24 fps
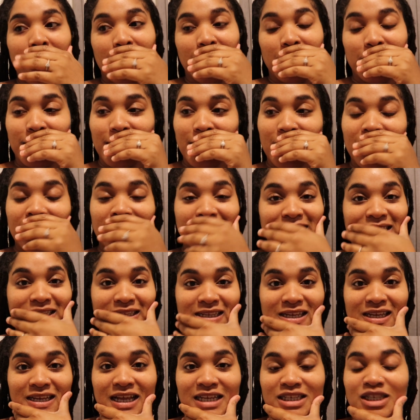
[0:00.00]
And yeah,
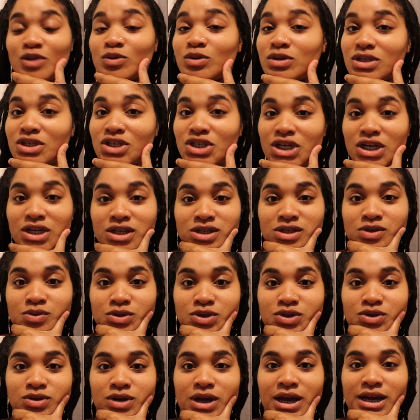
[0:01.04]
that's it. I just wanted to share this
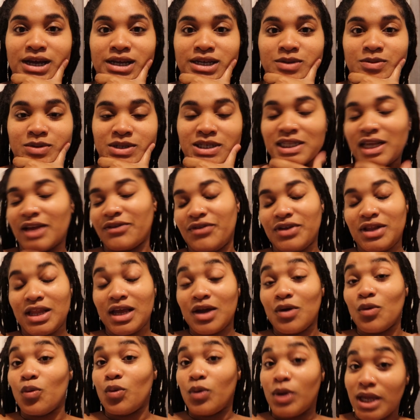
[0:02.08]
with you guys because I feel
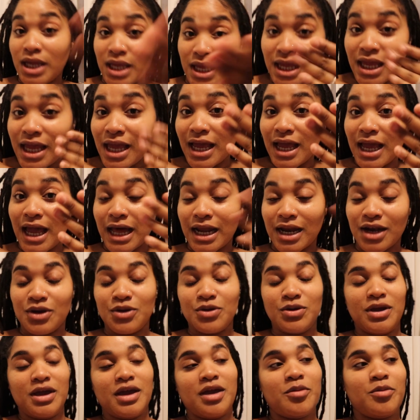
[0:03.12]
like we got a
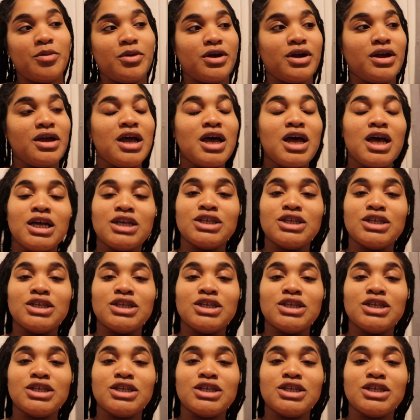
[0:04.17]
new camera.